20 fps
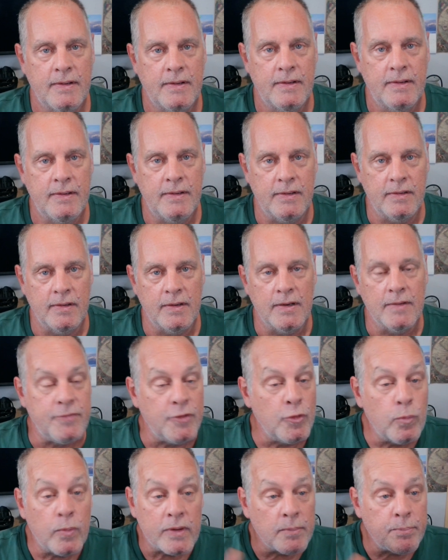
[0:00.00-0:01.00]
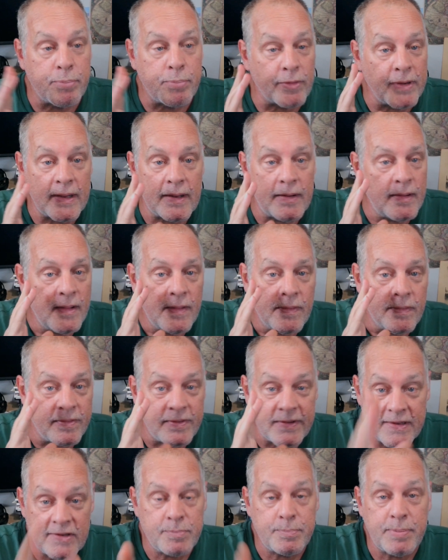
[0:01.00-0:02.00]
You know, and if you want to bring
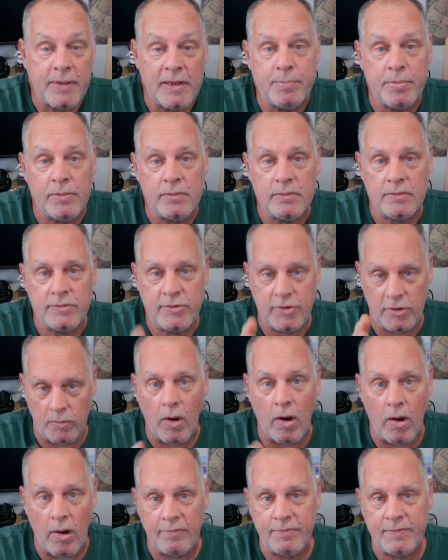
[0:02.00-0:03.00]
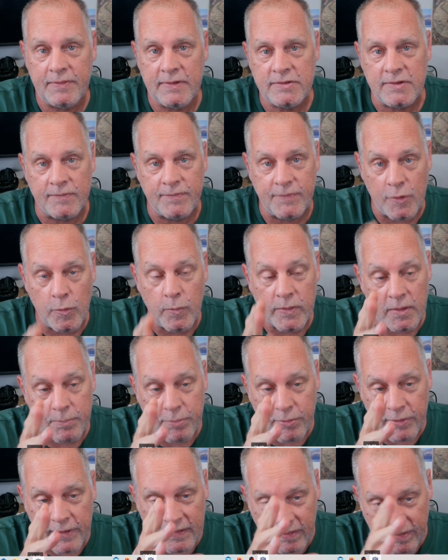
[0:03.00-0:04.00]
these people to office, if you want to
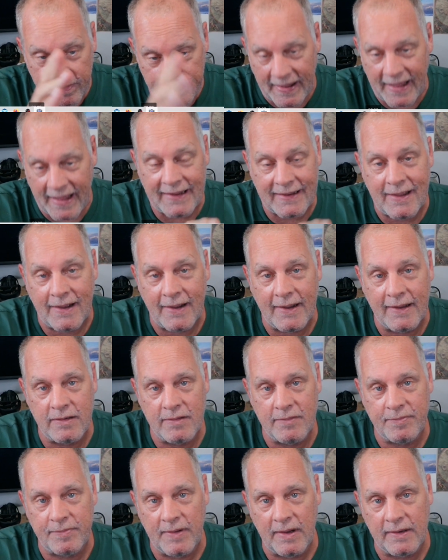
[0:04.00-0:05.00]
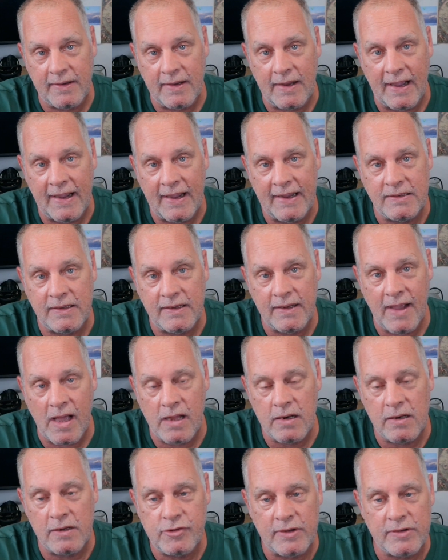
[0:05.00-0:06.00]
bring that kind of fucking
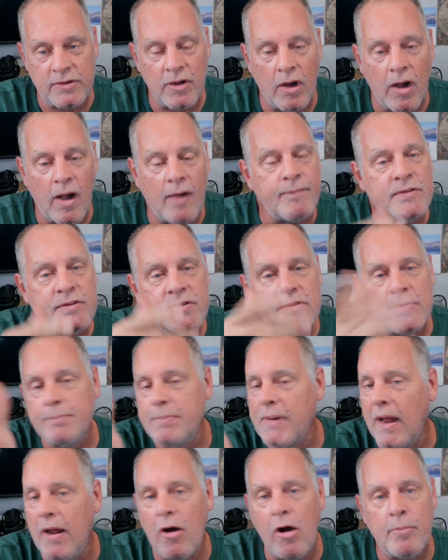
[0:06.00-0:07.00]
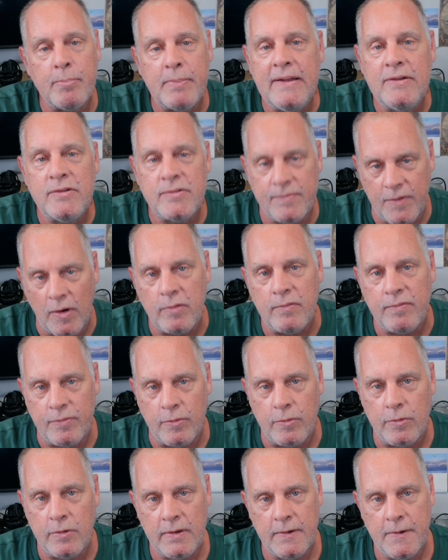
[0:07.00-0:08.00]
ideology to office, then by all means, vote
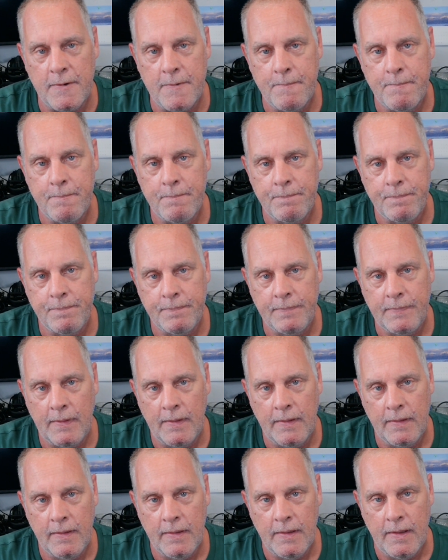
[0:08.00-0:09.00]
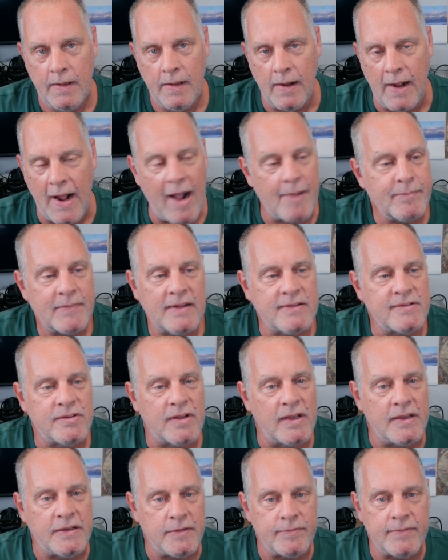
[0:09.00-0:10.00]
for it. I'm not
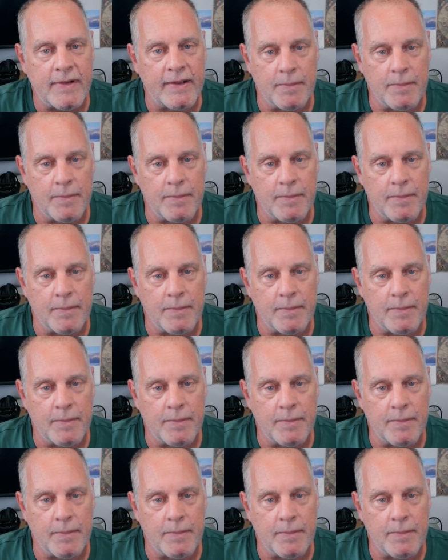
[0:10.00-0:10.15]
saying you've got a